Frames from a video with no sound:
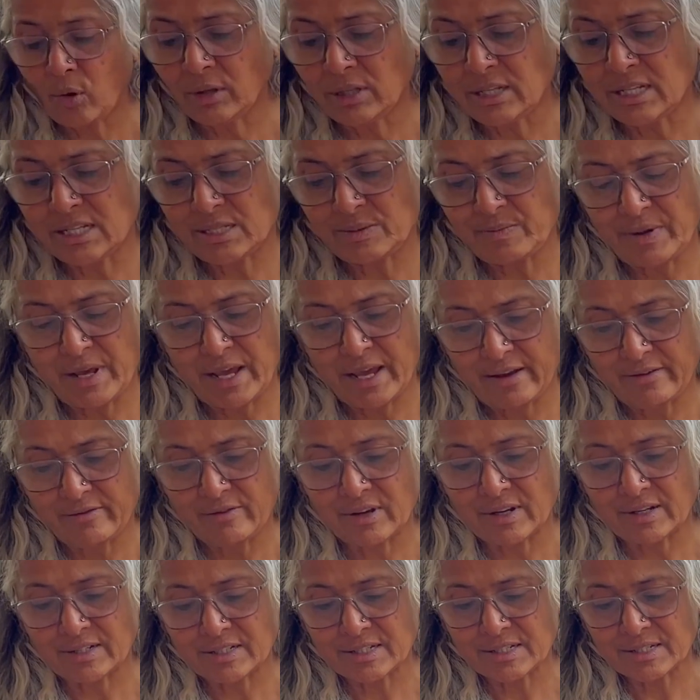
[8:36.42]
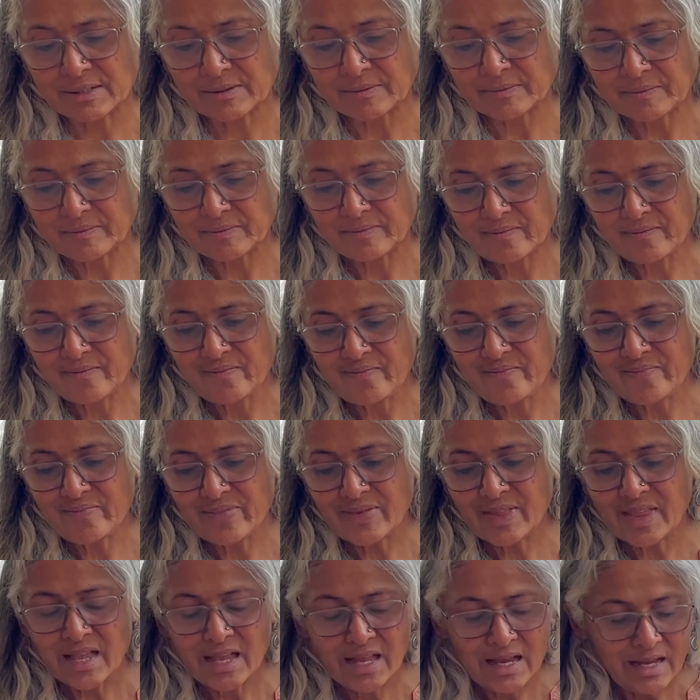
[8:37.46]
these behaviors.
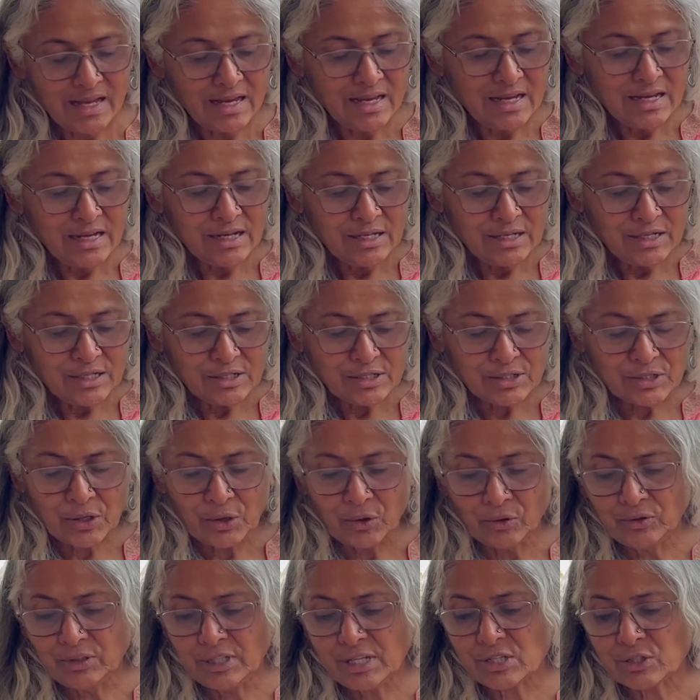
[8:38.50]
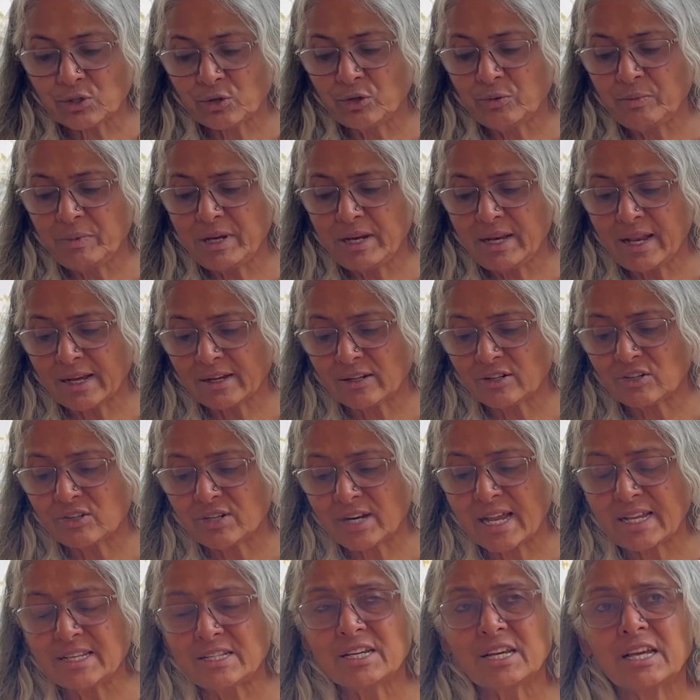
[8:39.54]
So this could be like a
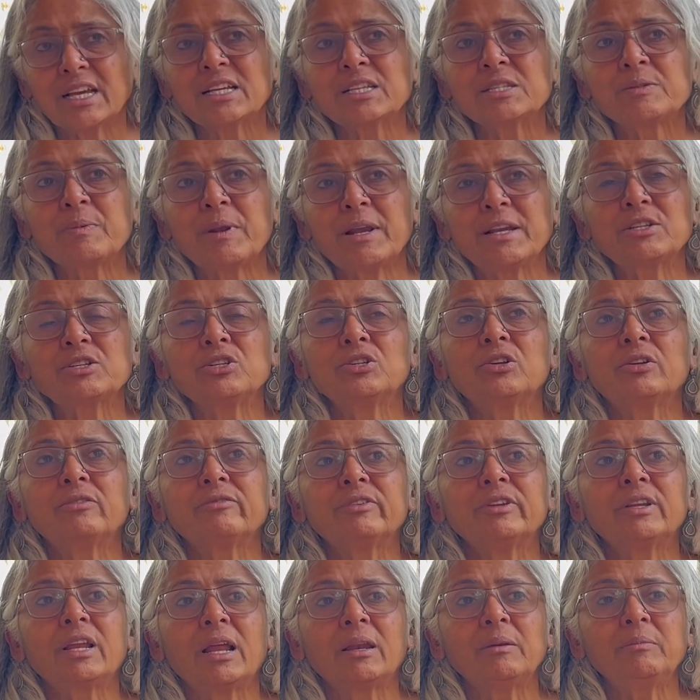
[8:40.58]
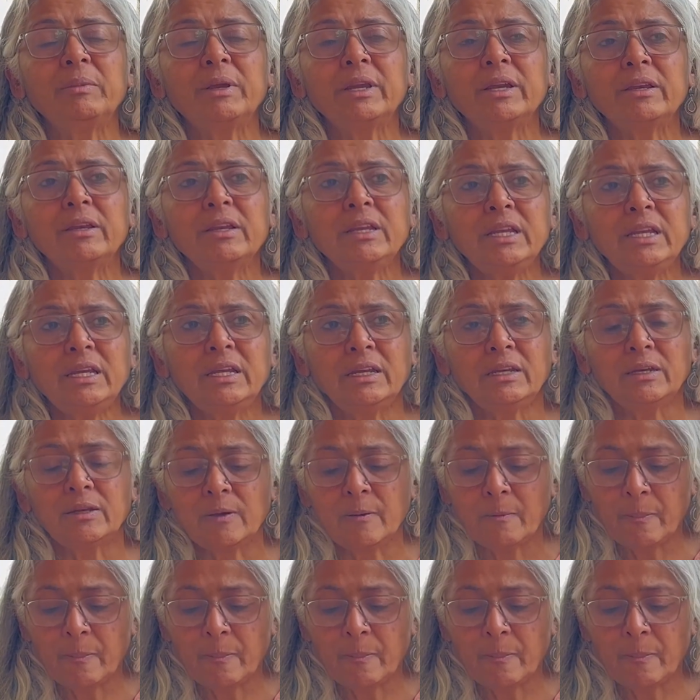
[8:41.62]
tragic expression of an unmet need.